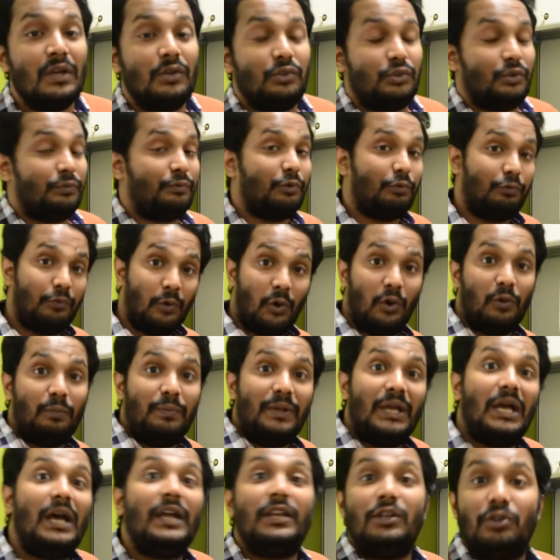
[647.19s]
So if you fall
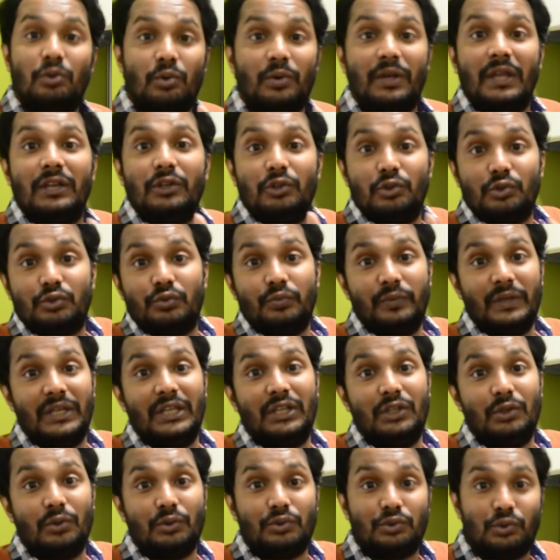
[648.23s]
behind, you can use
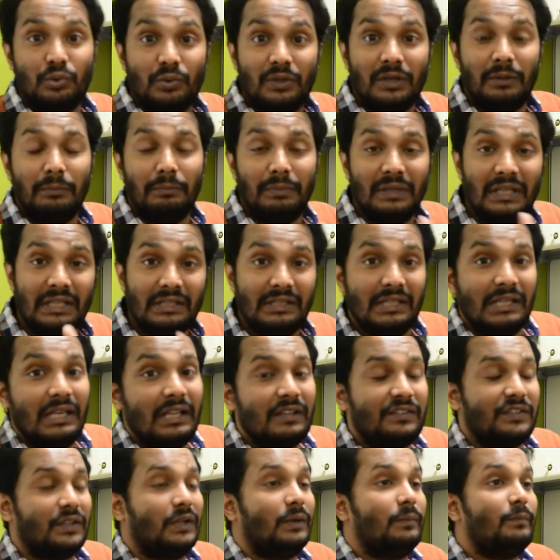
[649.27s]
videos to complete the
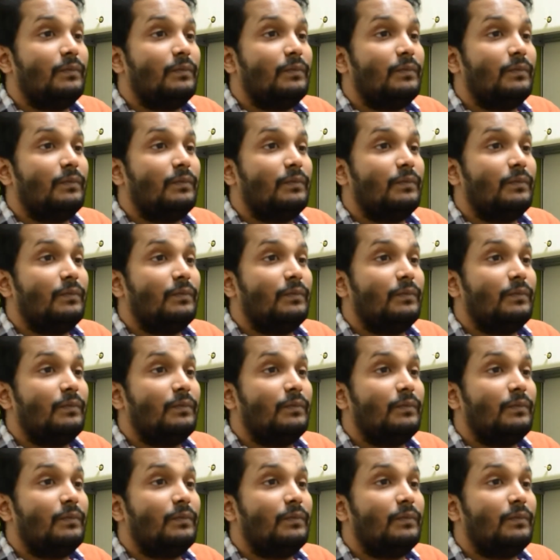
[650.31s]
lesson.